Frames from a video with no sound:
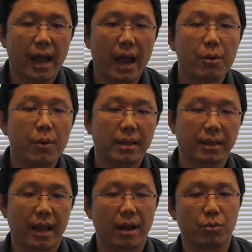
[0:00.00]

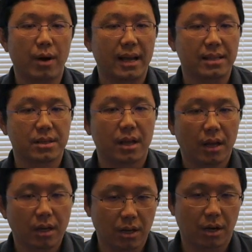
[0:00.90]
everyone can write
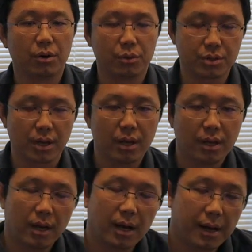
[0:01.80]
code
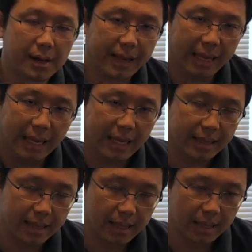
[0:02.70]

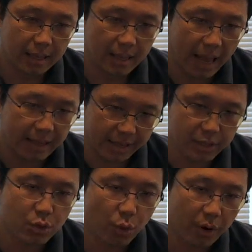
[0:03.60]
in and
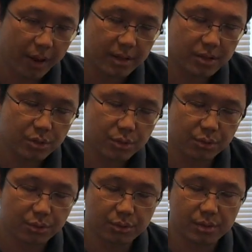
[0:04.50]
install it
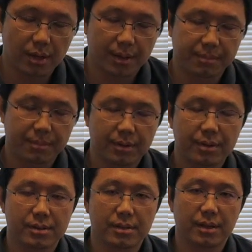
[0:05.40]
to
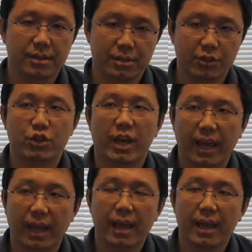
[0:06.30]
the
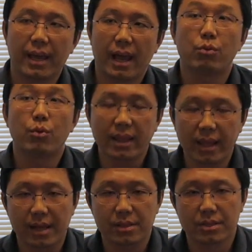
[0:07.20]
chain and run
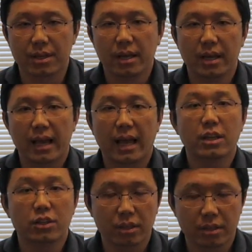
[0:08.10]
it. And
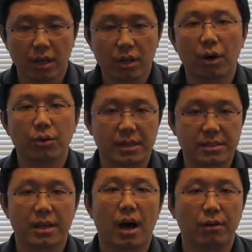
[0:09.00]
the code
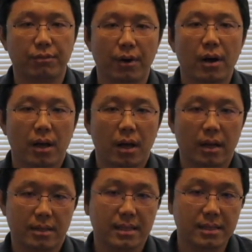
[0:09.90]
itself,
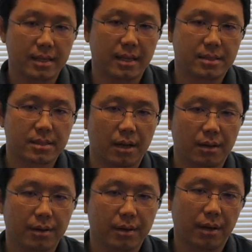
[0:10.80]
since it's
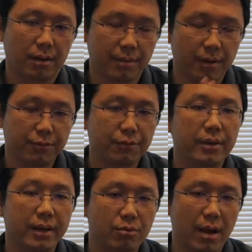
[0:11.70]
a
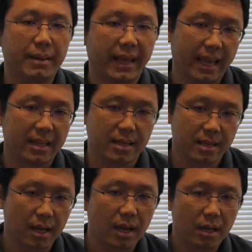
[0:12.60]
fully replicated